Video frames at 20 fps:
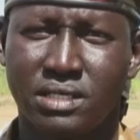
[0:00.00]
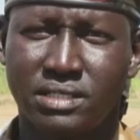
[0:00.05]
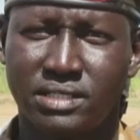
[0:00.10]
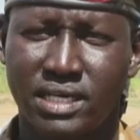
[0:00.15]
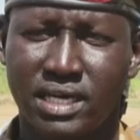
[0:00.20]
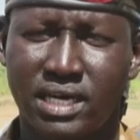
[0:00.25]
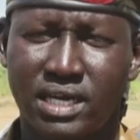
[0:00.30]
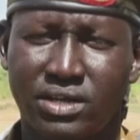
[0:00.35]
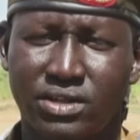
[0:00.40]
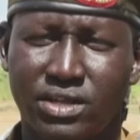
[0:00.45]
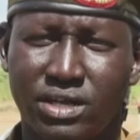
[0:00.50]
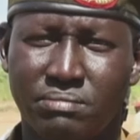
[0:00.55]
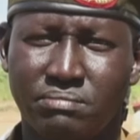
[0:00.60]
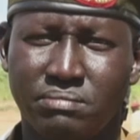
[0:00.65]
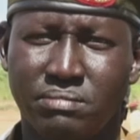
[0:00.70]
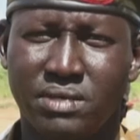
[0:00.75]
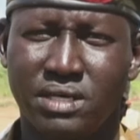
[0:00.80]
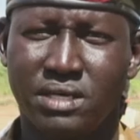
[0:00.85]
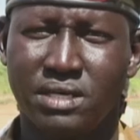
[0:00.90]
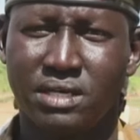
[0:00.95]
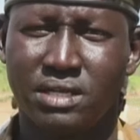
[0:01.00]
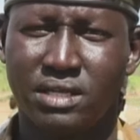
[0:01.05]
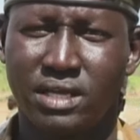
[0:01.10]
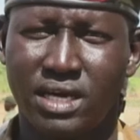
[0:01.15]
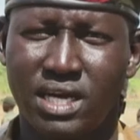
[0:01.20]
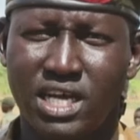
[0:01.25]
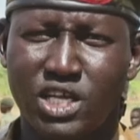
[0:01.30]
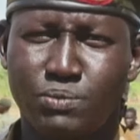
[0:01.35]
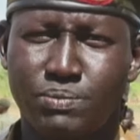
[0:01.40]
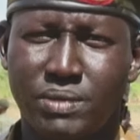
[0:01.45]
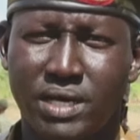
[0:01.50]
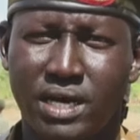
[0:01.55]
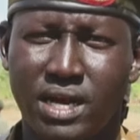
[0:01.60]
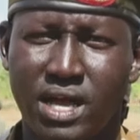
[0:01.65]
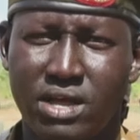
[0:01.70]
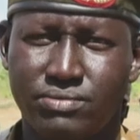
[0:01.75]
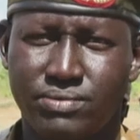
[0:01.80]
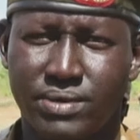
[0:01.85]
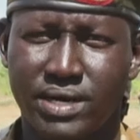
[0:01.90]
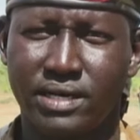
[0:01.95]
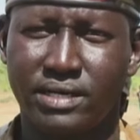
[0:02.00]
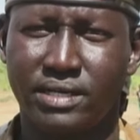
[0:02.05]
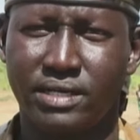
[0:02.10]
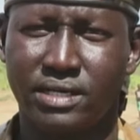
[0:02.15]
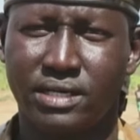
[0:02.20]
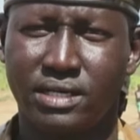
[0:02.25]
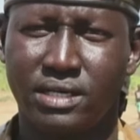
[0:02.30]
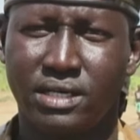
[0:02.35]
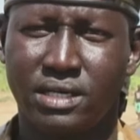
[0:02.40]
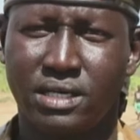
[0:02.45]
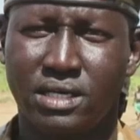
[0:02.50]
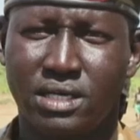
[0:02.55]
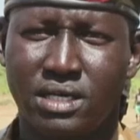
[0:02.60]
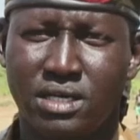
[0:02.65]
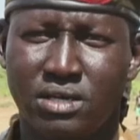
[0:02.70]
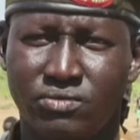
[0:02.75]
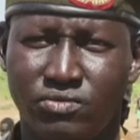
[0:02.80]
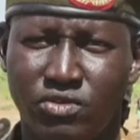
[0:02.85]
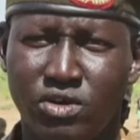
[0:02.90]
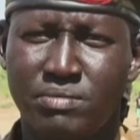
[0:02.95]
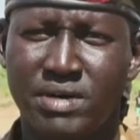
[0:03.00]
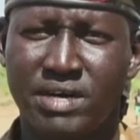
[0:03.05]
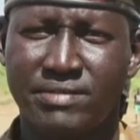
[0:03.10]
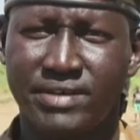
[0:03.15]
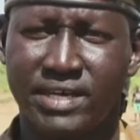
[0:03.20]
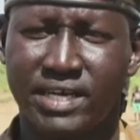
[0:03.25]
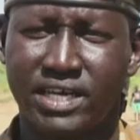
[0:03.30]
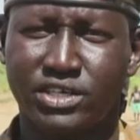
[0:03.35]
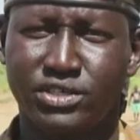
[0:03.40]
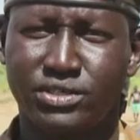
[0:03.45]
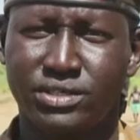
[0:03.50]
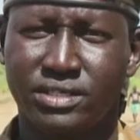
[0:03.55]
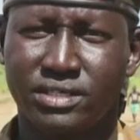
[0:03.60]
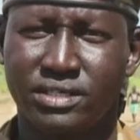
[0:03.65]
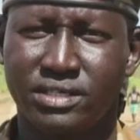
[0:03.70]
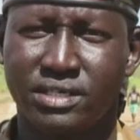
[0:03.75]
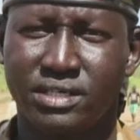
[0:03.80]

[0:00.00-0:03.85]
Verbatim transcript: telling them that the SPLA is ready for verification.